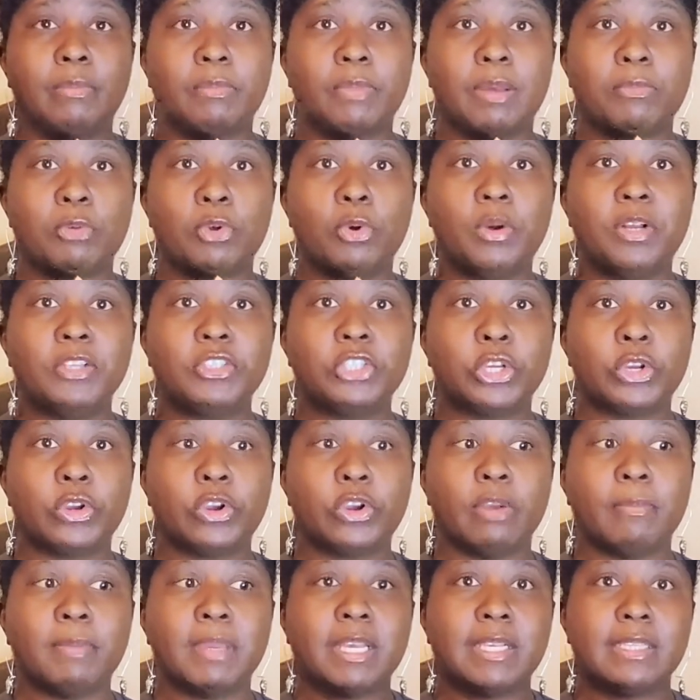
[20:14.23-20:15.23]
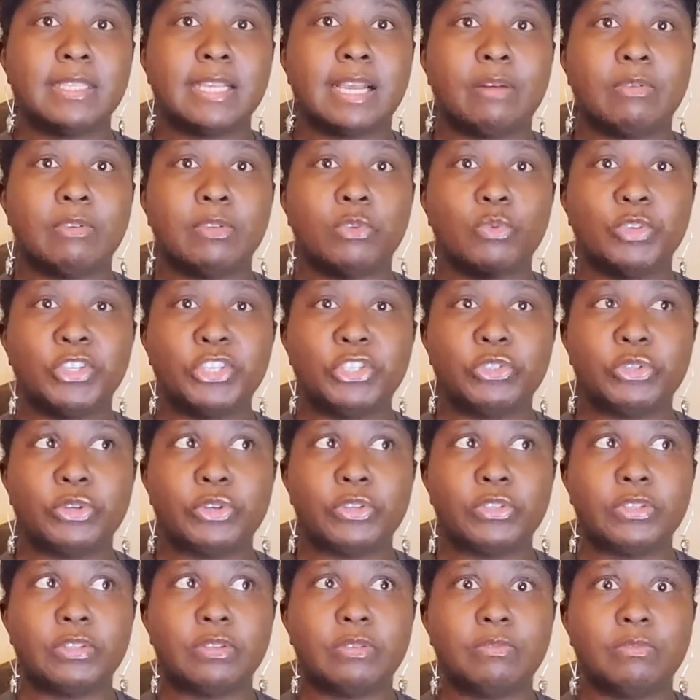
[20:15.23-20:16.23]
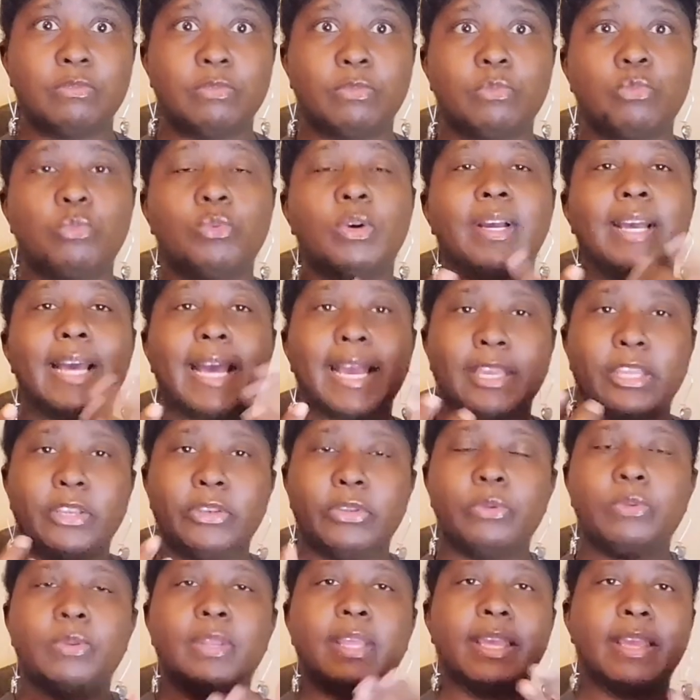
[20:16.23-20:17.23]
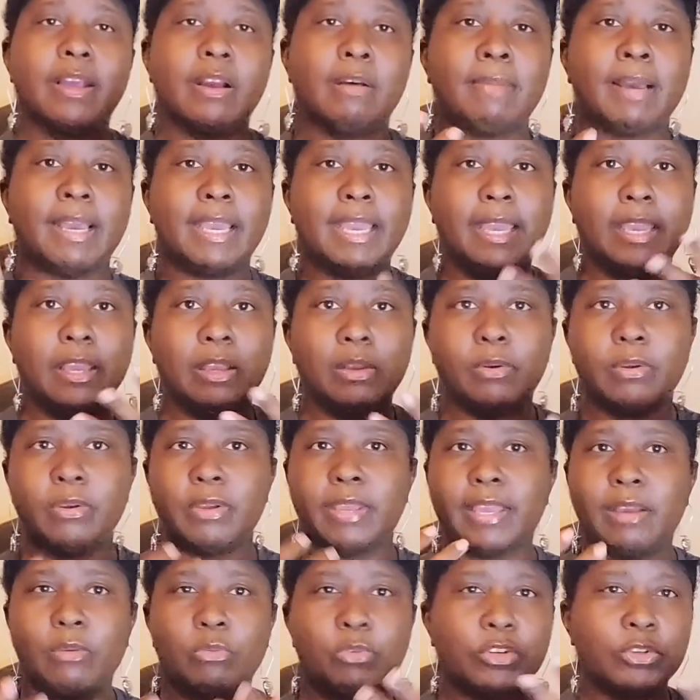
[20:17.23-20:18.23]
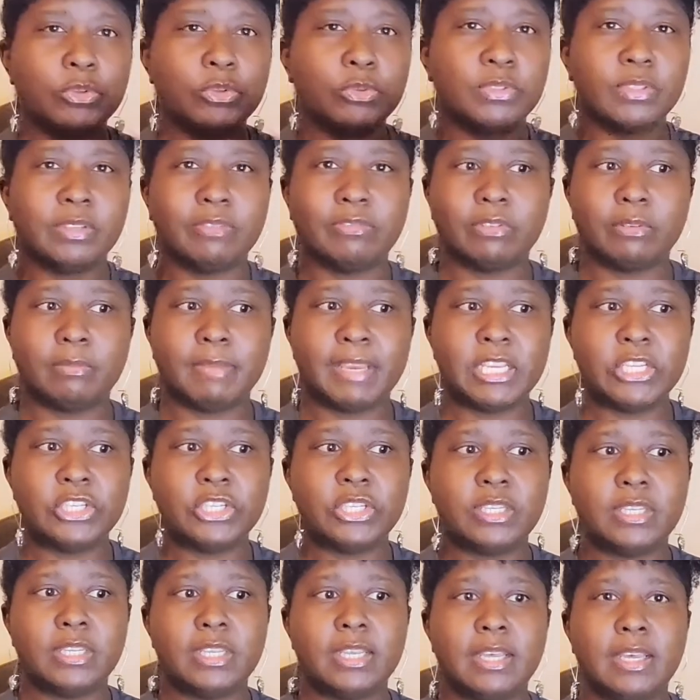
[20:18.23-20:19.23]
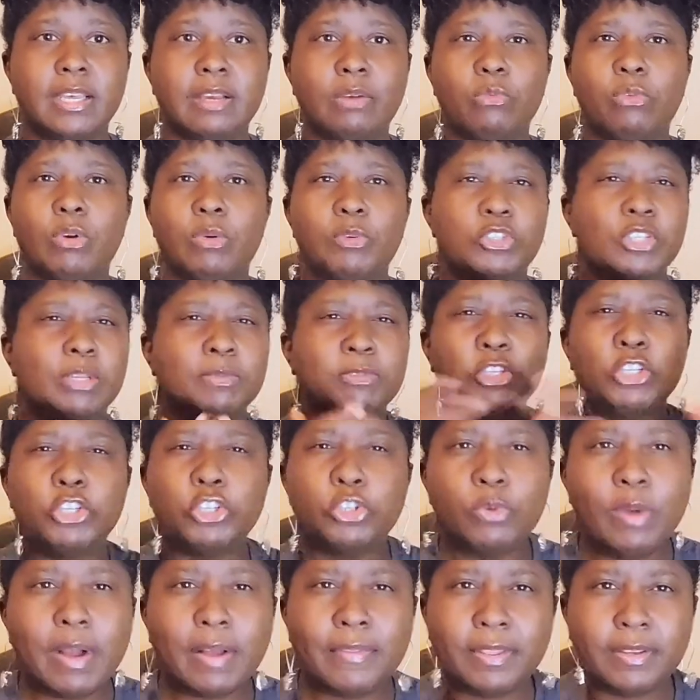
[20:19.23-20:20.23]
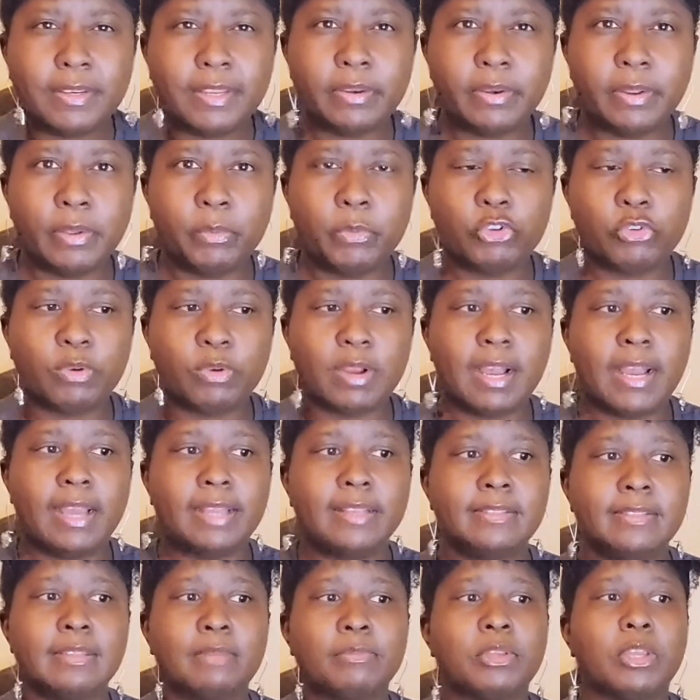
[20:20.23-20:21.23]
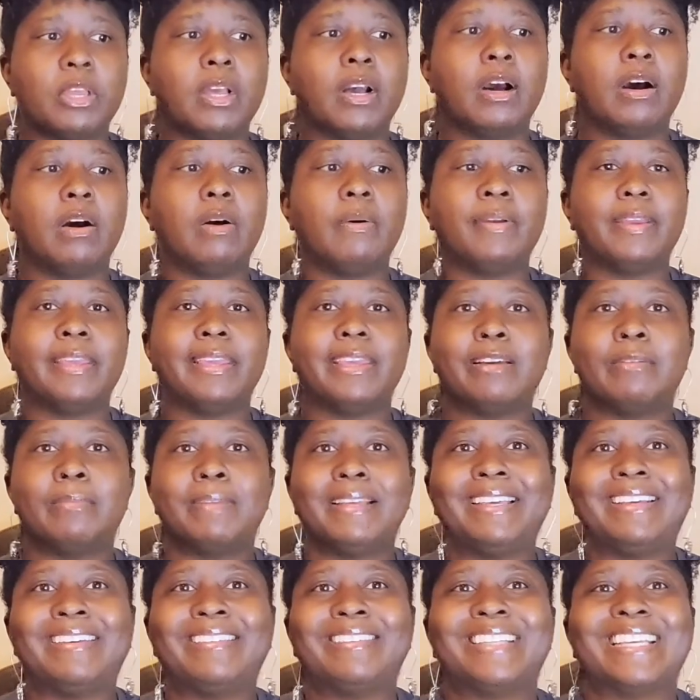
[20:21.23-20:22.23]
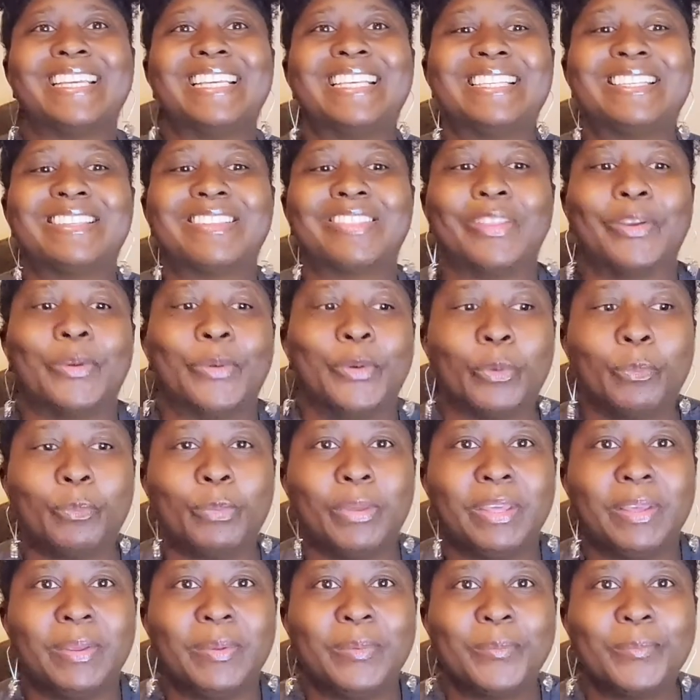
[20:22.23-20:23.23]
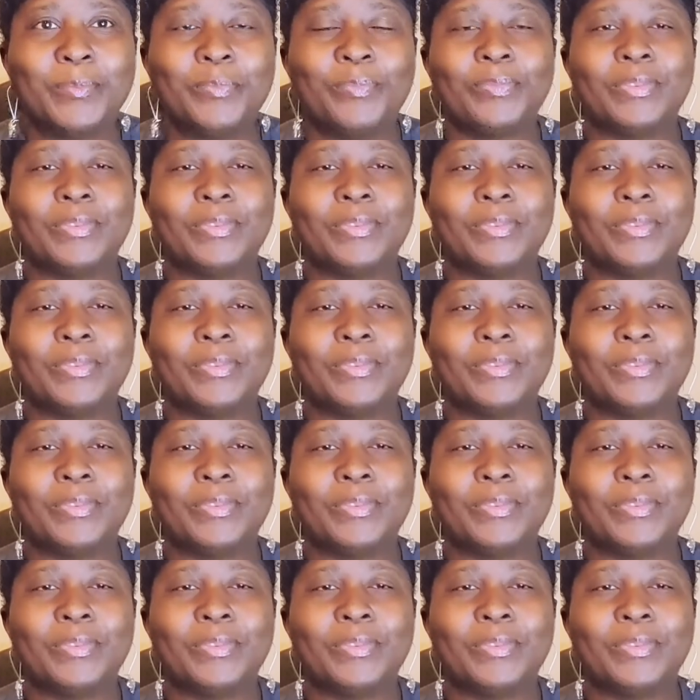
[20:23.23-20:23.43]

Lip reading: I'm going to her because I was researching what I can do to help my ankle and help reduce inflammation. What was something new out there that they were trying? It's something called MLS Therapy.